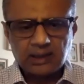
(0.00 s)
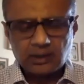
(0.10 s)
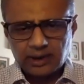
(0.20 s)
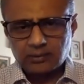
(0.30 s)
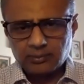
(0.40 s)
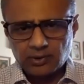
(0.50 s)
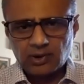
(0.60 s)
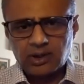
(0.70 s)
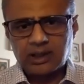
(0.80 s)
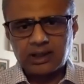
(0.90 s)
went
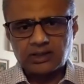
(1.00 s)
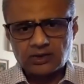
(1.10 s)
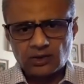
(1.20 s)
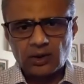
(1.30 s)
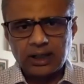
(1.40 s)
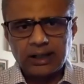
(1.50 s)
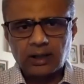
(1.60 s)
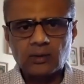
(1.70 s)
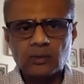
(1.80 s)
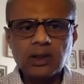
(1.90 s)
abroad, and I saw
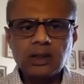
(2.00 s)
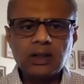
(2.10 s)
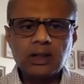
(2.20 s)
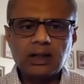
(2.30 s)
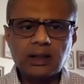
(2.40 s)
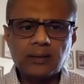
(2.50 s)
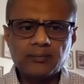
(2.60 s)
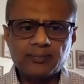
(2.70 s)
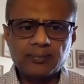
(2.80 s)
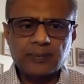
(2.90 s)
how
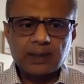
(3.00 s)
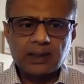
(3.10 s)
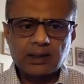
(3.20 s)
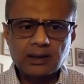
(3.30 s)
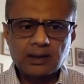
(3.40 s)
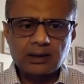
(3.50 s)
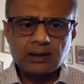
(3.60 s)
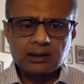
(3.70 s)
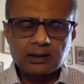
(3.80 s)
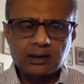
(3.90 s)

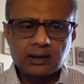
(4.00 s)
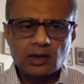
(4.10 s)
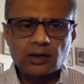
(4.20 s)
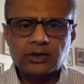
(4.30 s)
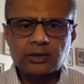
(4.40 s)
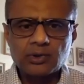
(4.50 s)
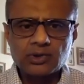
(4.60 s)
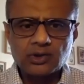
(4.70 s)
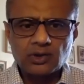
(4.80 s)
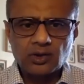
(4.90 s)
the
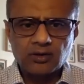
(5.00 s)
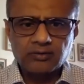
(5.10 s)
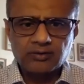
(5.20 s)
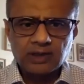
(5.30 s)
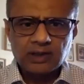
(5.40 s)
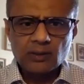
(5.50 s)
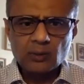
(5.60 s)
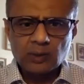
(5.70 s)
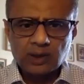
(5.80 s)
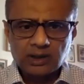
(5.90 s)
contribution of
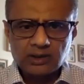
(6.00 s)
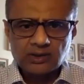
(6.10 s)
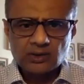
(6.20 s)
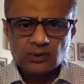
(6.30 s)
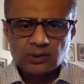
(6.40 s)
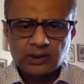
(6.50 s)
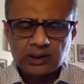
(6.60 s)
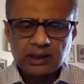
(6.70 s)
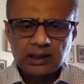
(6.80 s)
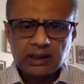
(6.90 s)
workers who were
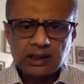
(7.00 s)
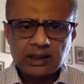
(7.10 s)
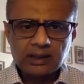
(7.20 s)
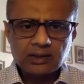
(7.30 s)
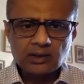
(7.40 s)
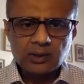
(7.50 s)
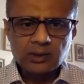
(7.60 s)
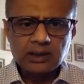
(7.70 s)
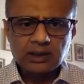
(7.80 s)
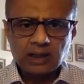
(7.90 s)

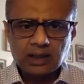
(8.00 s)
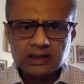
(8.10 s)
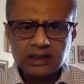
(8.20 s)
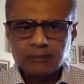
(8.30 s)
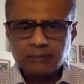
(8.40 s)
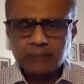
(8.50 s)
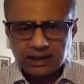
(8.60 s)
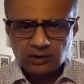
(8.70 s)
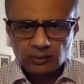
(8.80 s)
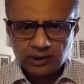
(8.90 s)
doing largely
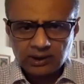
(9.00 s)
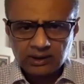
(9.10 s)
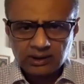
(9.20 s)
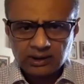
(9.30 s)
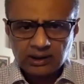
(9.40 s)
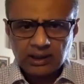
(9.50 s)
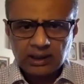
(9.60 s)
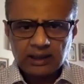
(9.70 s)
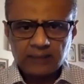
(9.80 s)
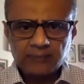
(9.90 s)
manual work,
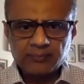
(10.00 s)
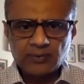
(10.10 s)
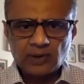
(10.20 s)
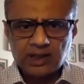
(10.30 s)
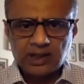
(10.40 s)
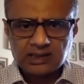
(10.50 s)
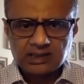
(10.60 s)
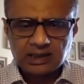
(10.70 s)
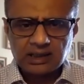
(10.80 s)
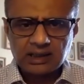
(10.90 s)
not
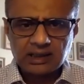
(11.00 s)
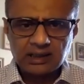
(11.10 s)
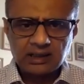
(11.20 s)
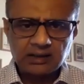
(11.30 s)
necessarily.